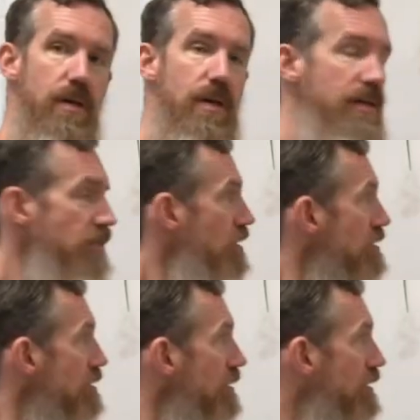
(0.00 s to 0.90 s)
That's
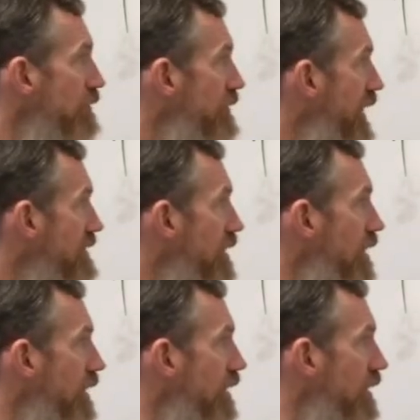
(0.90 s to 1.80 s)
also going to affect
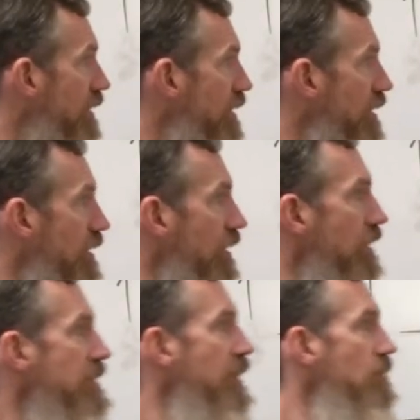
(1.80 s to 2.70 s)

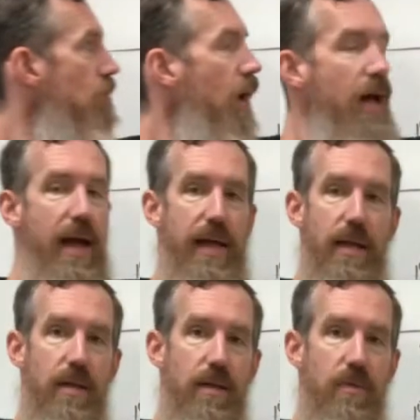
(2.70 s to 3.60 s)
our delta y.
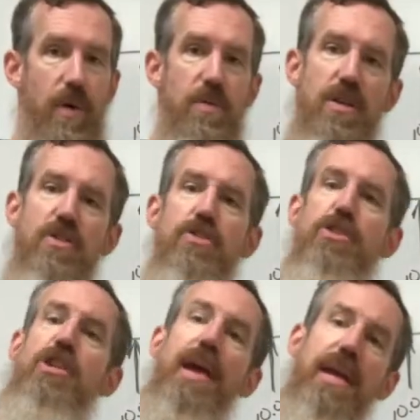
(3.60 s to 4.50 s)
What was our
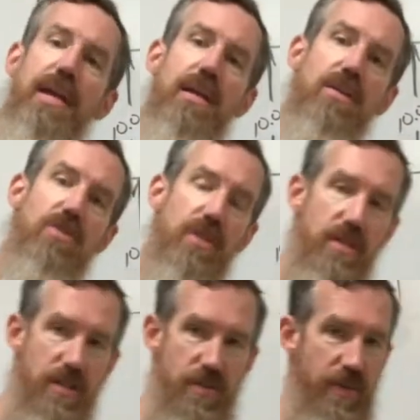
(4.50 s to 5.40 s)
change in
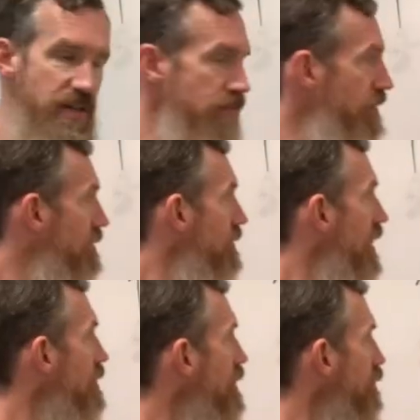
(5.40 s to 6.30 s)
displacement? Well,
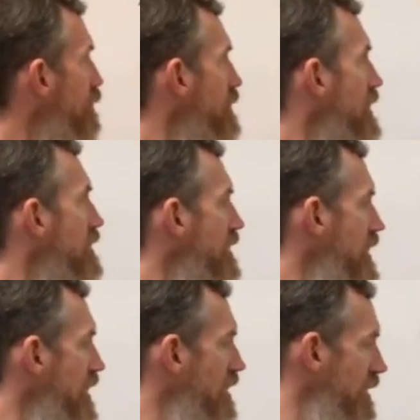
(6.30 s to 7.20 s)
it went from here to
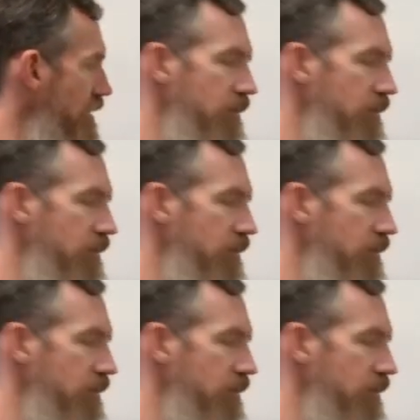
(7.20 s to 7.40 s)
here.